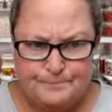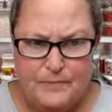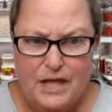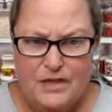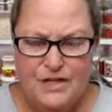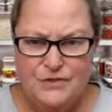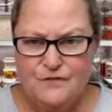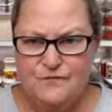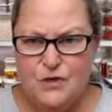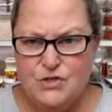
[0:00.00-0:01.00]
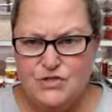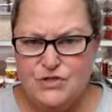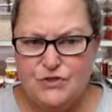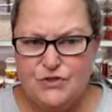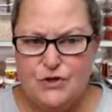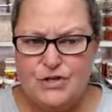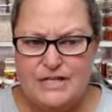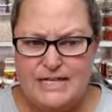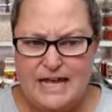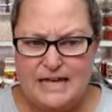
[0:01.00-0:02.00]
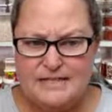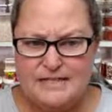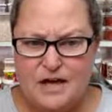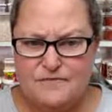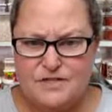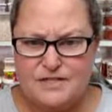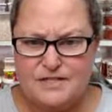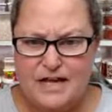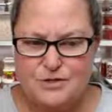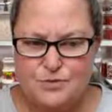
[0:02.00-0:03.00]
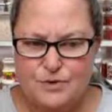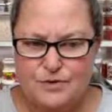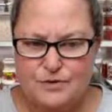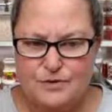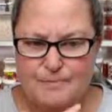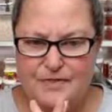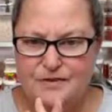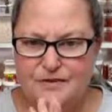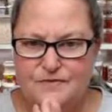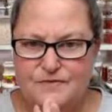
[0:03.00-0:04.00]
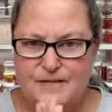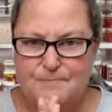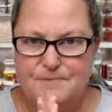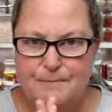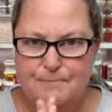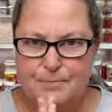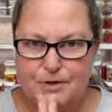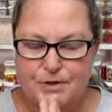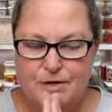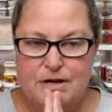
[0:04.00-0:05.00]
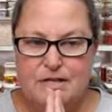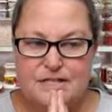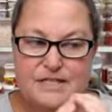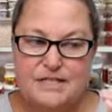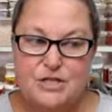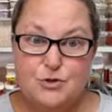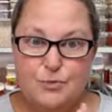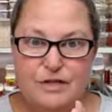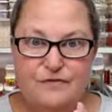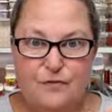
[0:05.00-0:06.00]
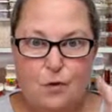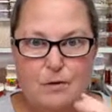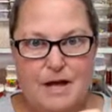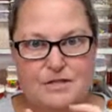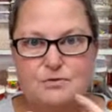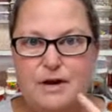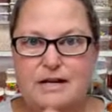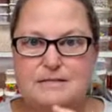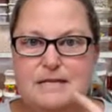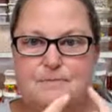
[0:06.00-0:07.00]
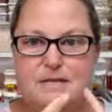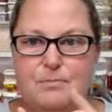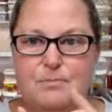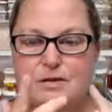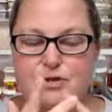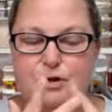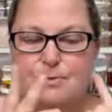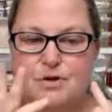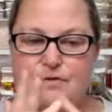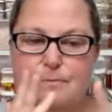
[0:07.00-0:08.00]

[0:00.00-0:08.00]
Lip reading: that the first 30 days of the schedule, the month of September, because this is really 4 months, right? It's September, October, November,